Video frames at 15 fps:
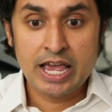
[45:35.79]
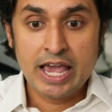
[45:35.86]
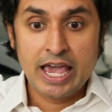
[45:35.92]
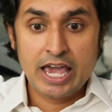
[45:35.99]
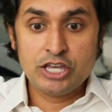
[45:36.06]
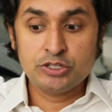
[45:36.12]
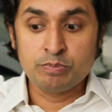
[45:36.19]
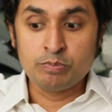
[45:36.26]

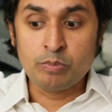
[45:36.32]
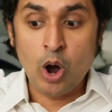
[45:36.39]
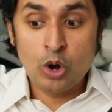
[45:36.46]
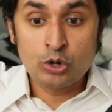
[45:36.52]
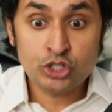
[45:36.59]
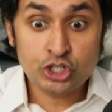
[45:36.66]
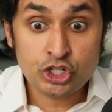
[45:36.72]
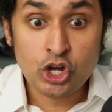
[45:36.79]
is
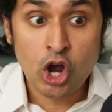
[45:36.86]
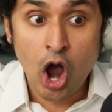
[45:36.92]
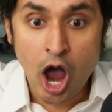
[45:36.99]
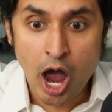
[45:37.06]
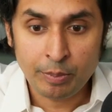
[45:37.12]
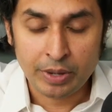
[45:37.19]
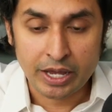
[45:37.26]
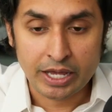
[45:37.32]
most
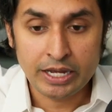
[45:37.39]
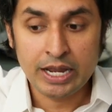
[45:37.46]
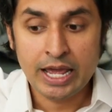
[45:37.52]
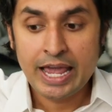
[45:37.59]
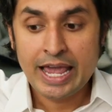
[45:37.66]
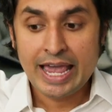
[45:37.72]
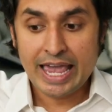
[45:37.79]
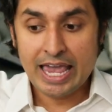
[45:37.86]
common
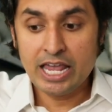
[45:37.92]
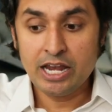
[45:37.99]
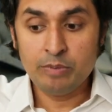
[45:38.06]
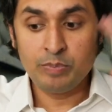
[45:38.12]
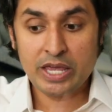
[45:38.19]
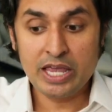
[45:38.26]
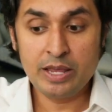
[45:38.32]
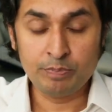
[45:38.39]
in
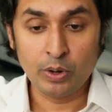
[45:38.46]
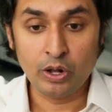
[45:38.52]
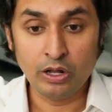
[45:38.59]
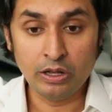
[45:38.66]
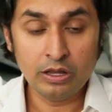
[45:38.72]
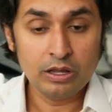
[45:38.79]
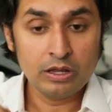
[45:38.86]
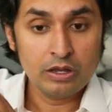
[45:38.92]

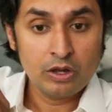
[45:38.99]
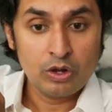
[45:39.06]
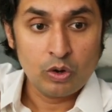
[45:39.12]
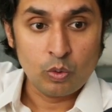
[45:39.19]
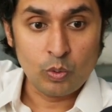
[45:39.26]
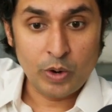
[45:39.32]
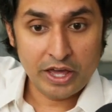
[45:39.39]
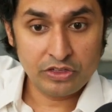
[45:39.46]
people
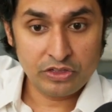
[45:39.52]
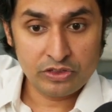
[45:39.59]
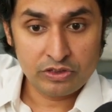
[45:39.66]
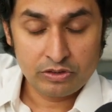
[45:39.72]
with